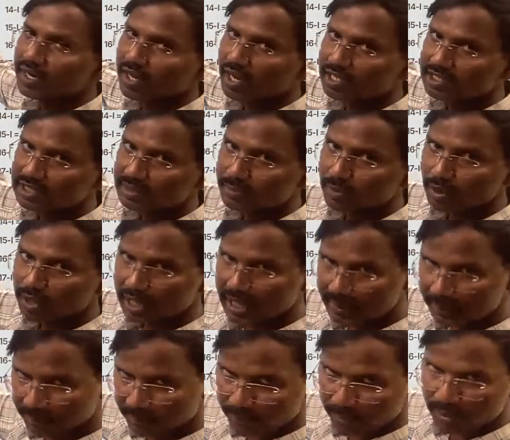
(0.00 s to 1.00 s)
talks about
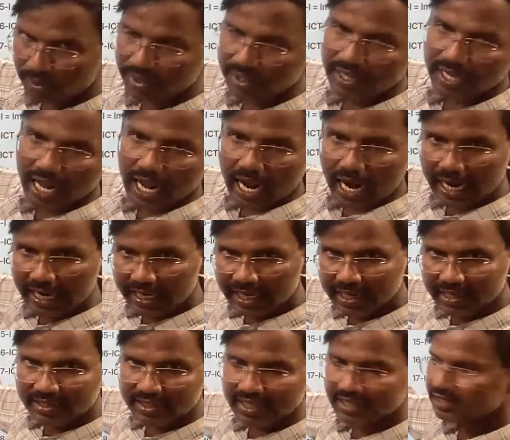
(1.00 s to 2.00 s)
import.
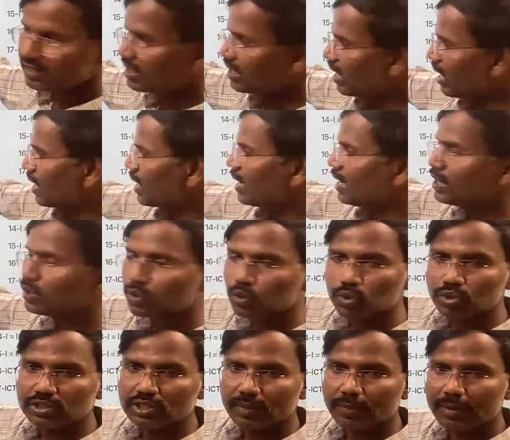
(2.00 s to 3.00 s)
Under that, there are again
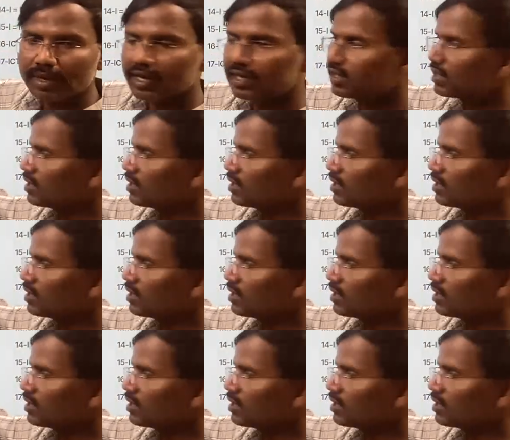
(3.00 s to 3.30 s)
two separate